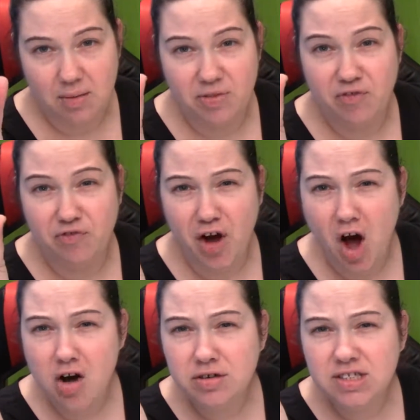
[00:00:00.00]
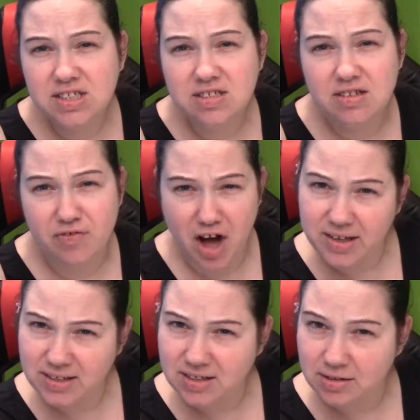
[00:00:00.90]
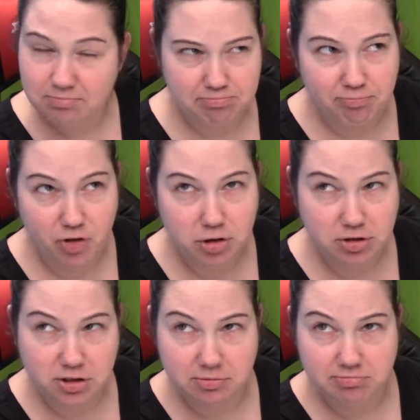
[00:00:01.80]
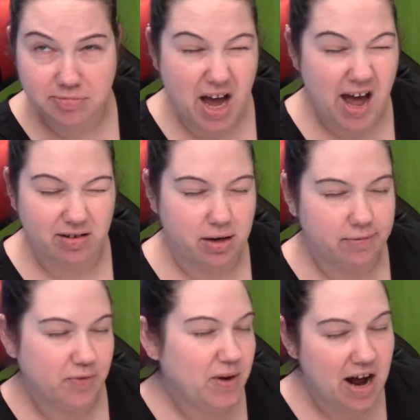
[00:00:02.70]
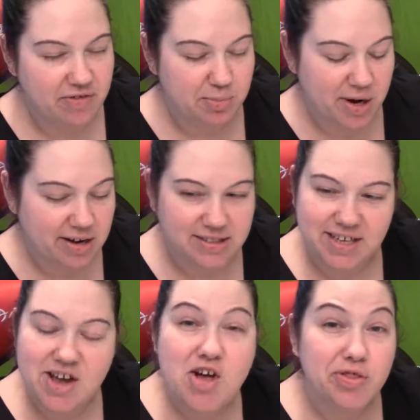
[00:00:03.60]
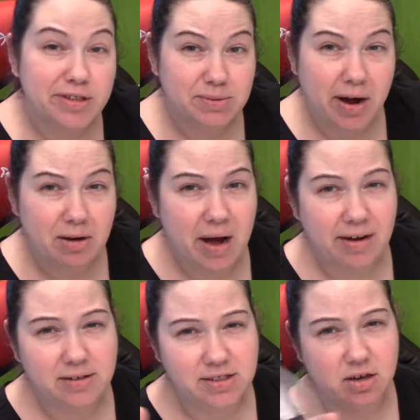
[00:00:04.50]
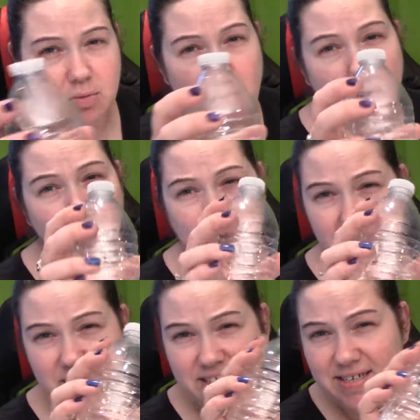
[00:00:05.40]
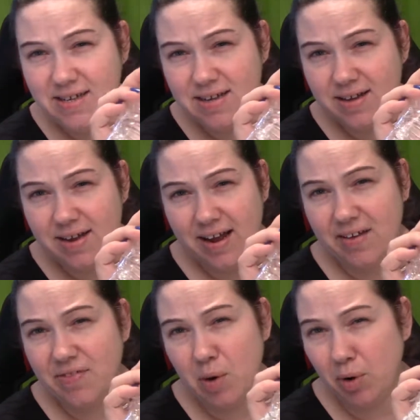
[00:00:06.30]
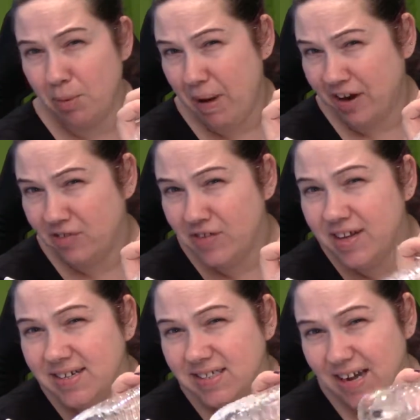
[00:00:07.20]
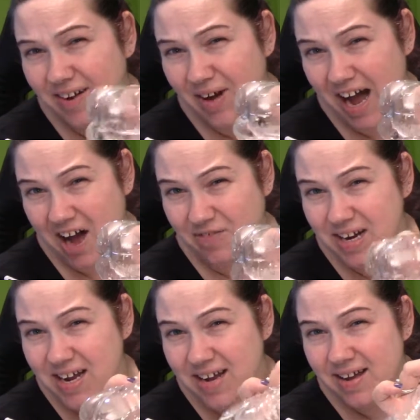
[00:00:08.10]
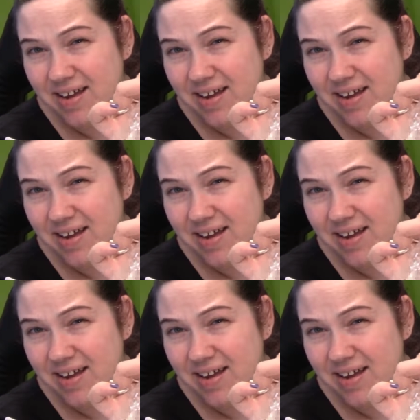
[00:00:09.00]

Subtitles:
The Voss, whatever they're pronounced. Those water bottles are more rounded and they work better for this. I don't have any.